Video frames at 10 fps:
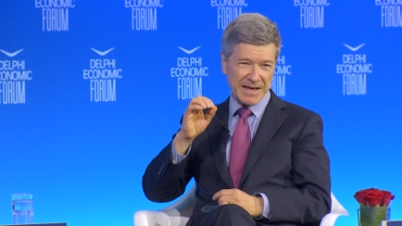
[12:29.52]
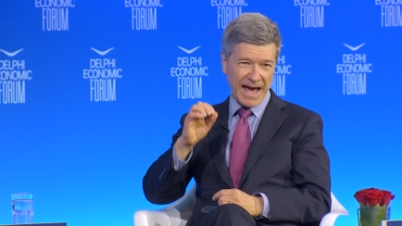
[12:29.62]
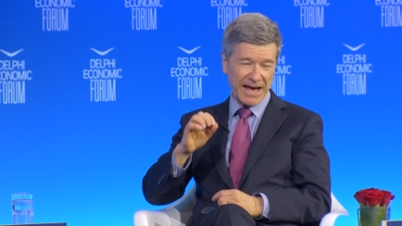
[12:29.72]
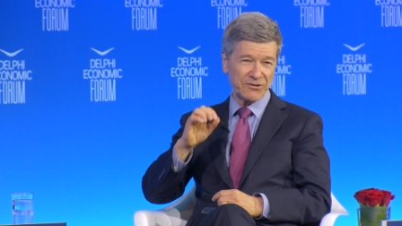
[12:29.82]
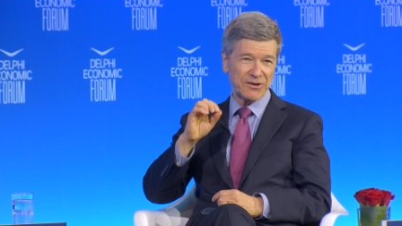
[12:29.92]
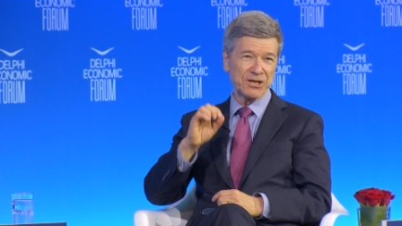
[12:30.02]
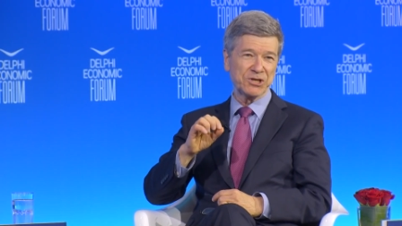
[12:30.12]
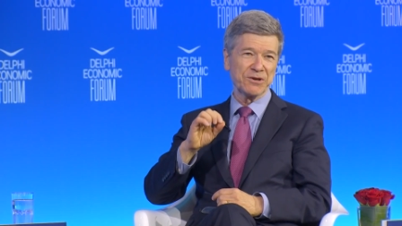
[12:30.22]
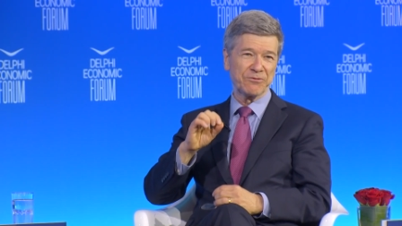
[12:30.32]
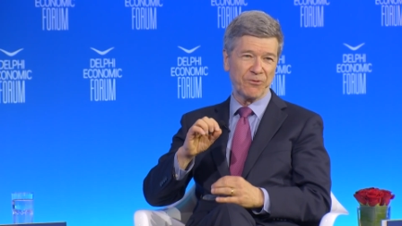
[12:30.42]

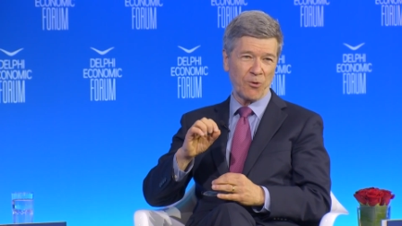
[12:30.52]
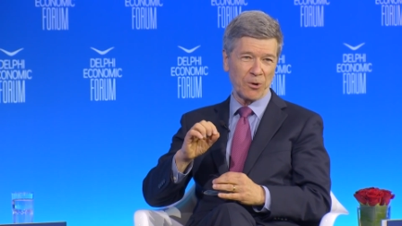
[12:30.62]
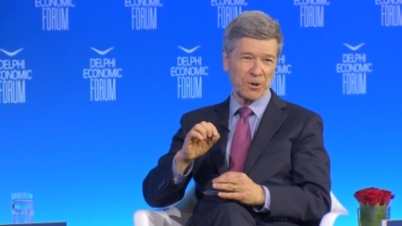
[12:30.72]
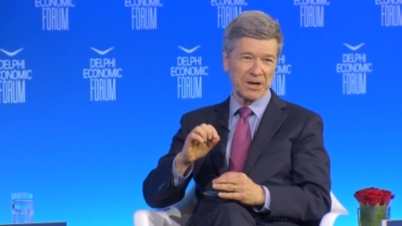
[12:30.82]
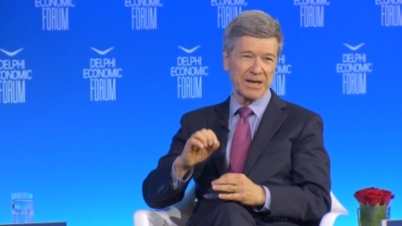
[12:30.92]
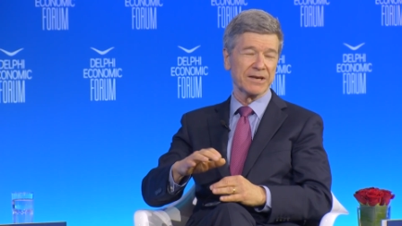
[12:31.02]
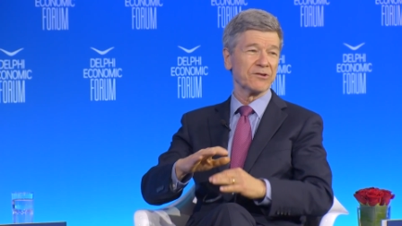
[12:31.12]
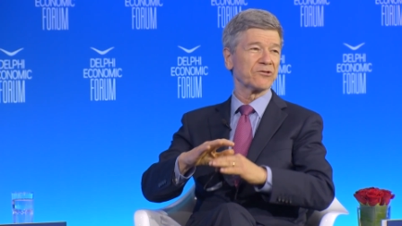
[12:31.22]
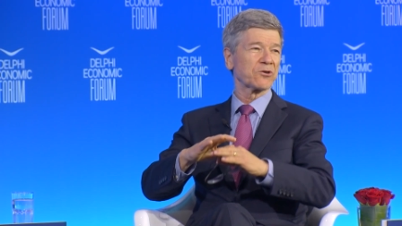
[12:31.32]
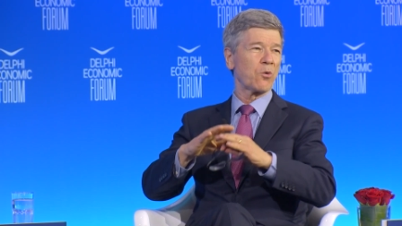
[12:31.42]
SDG 4
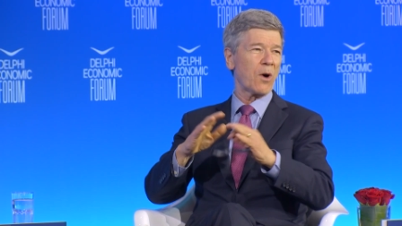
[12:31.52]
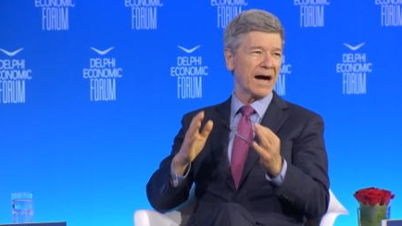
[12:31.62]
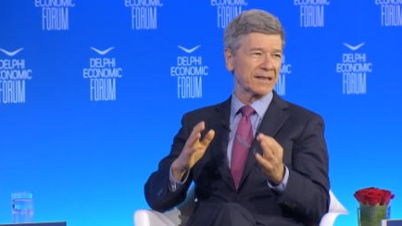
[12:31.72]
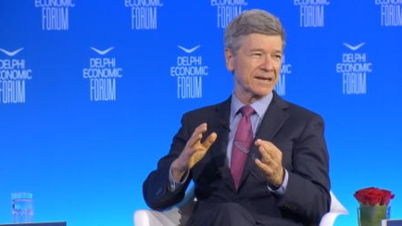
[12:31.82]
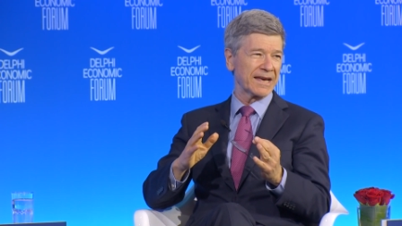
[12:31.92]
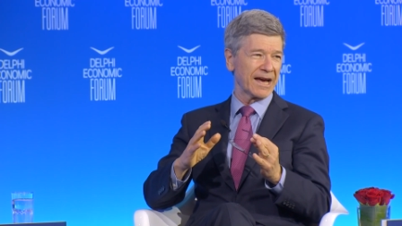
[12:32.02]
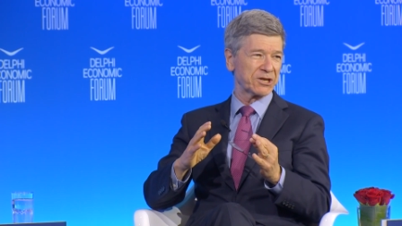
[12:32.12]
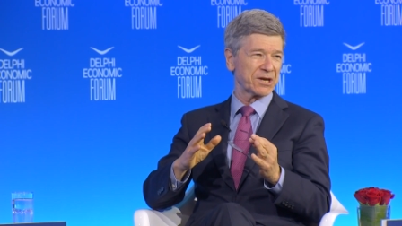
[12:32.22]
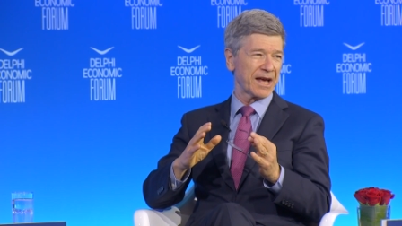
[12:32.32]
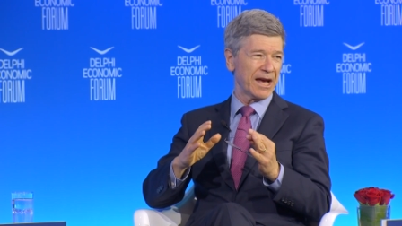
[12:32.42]
is quality
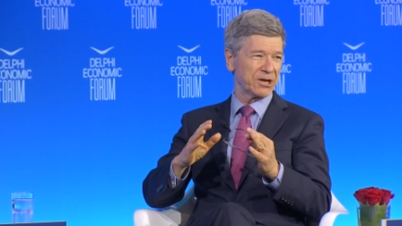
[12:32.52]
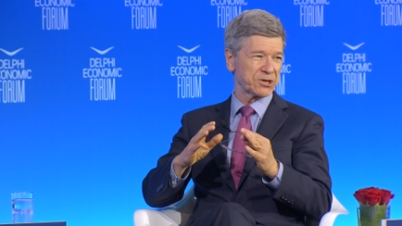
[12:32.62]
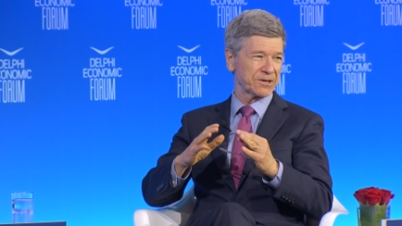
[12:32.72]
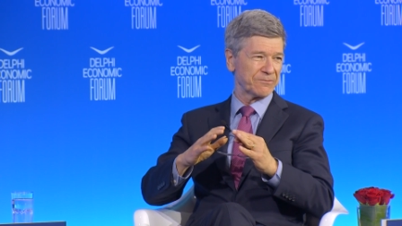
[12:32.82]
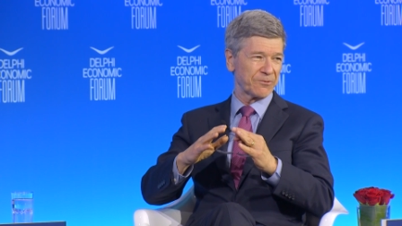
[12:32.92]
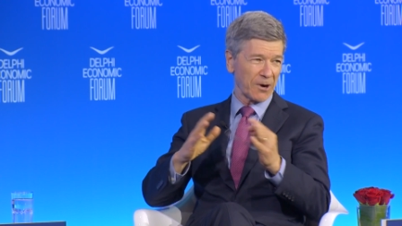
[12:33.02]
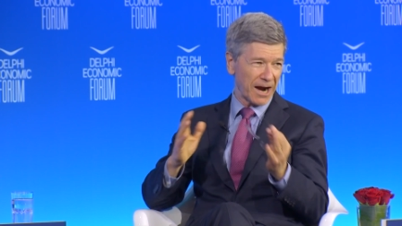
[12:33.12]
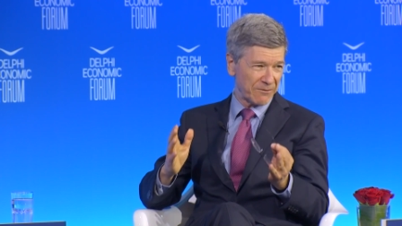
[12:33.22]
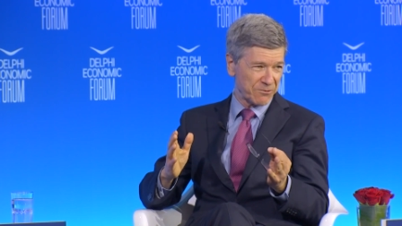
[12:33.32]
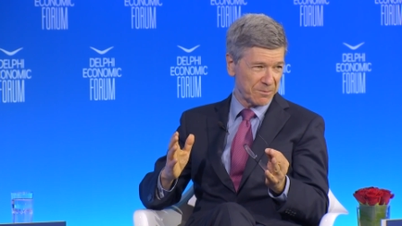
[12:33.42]
education for
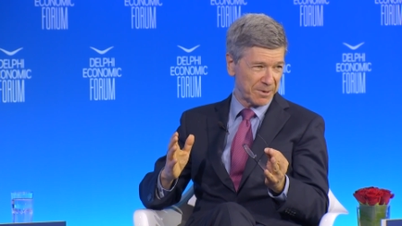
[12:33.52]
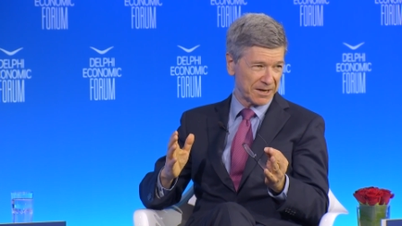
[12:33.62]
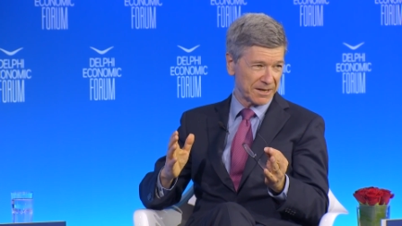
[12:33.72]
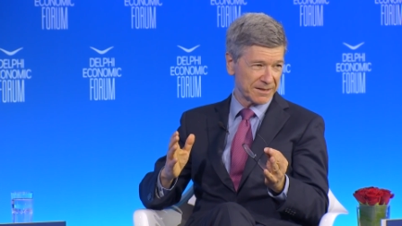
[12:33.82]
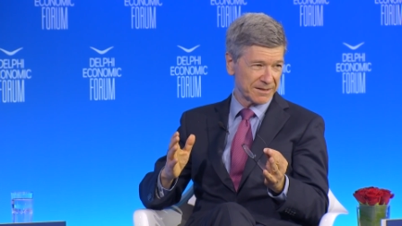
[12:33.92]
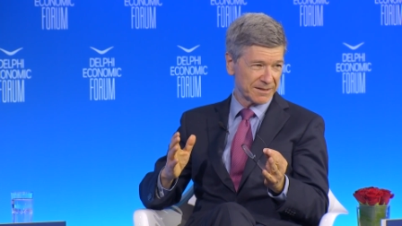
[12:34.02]
everybody,